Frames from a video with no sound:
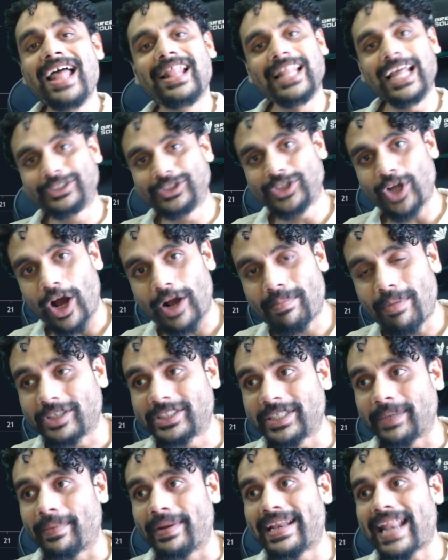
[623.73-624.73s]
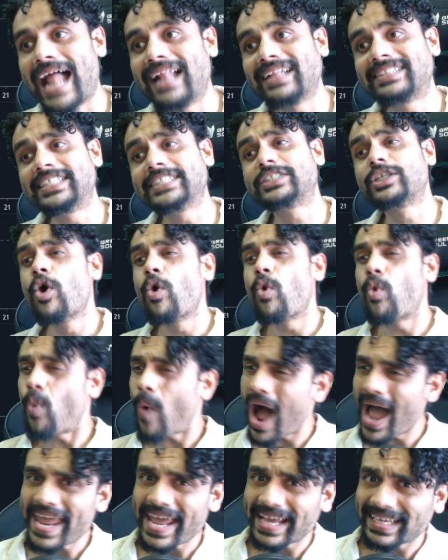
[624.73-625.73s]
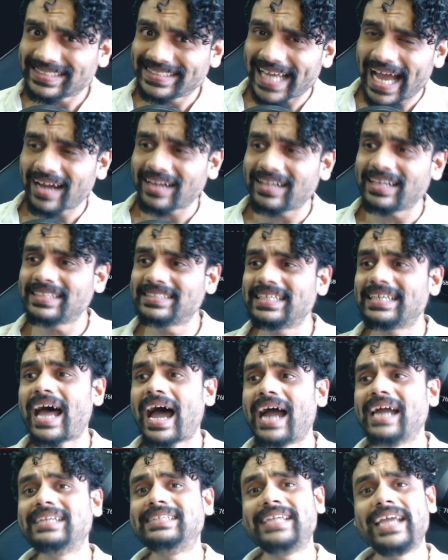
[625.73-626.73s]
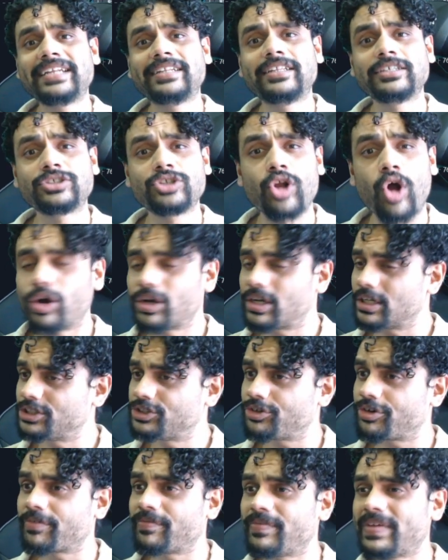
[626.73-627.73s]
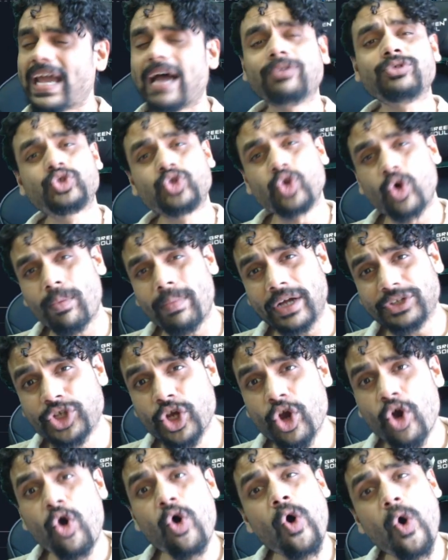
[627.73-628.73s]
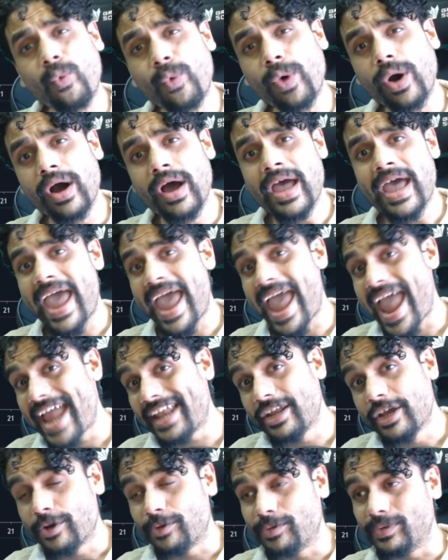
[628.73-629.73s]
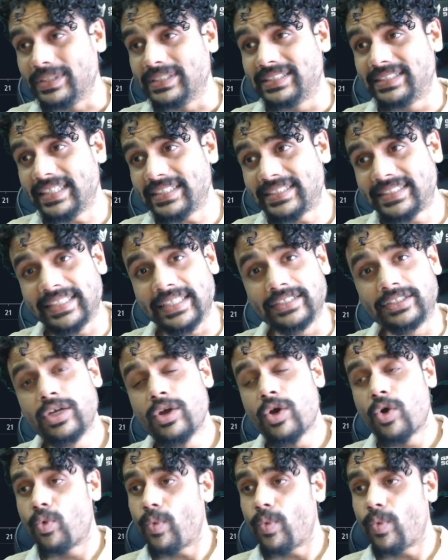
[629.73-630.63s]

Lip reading: Let's talk about some analysis. Why exactly did I take this long, considering we have so much overhead resistance?